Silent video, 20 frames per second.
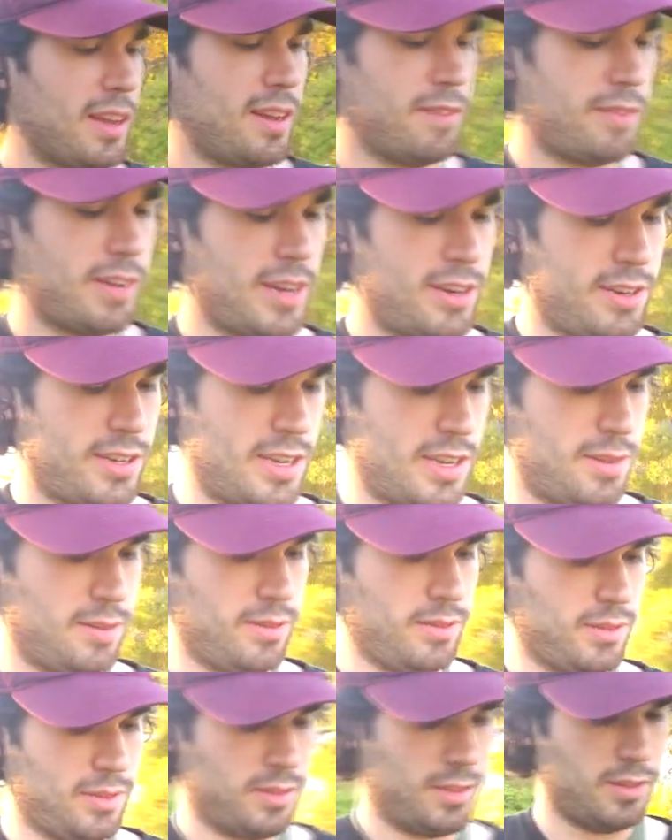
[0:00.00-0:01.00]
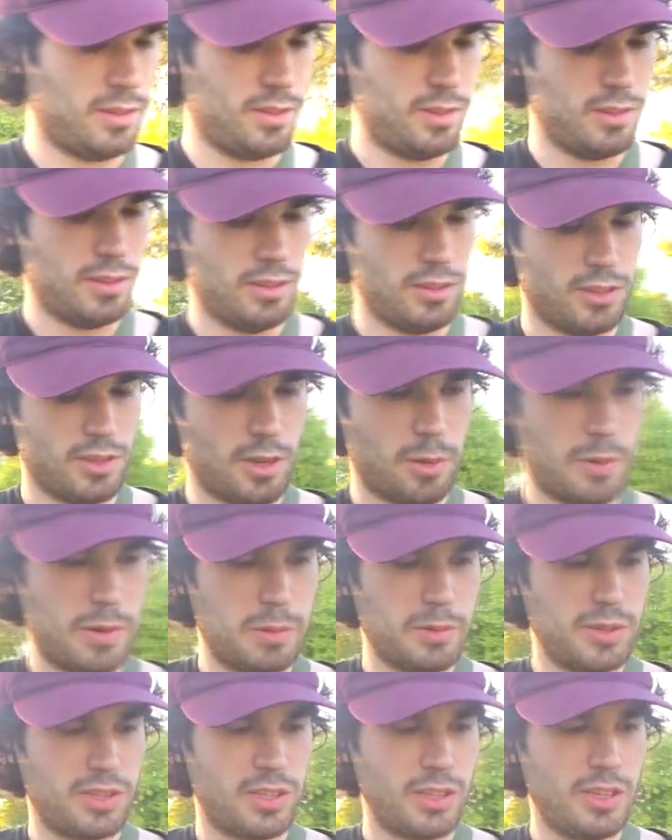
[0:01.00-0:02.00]
in Fighter Town. So we
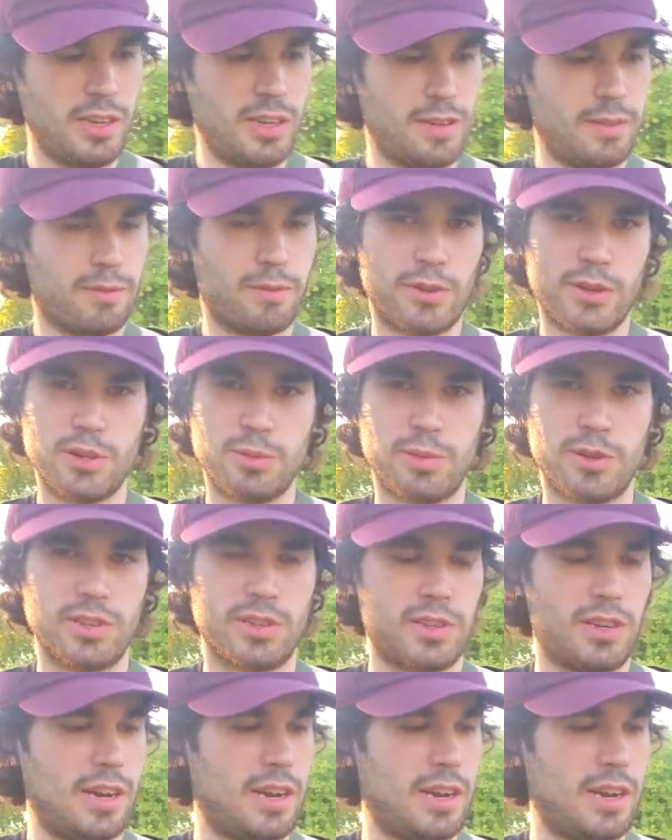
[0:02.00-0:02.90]
will see in first person